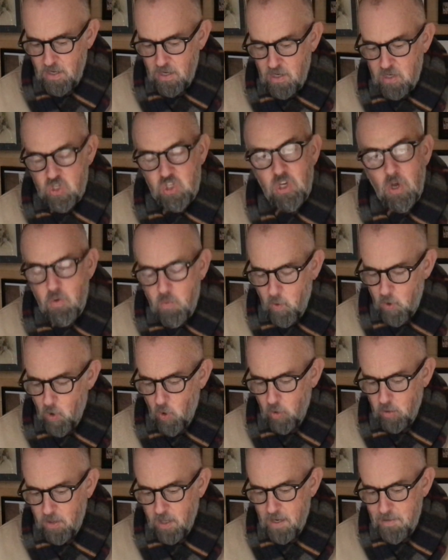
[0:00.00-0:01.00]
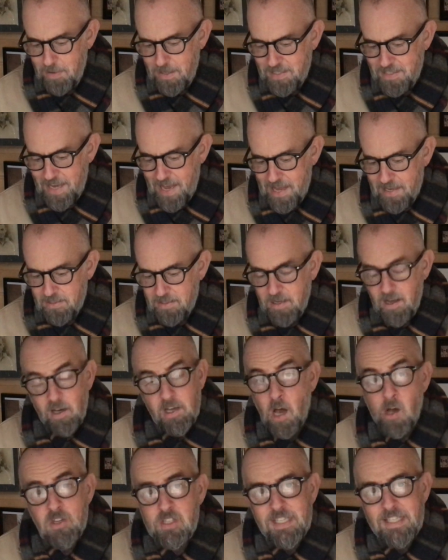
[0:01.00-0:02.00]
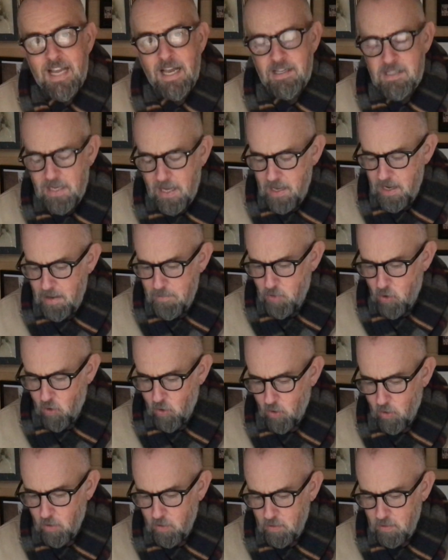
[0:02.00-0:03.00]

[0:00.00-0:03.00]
Soon we're all going to be dead. I can't stand it anymore.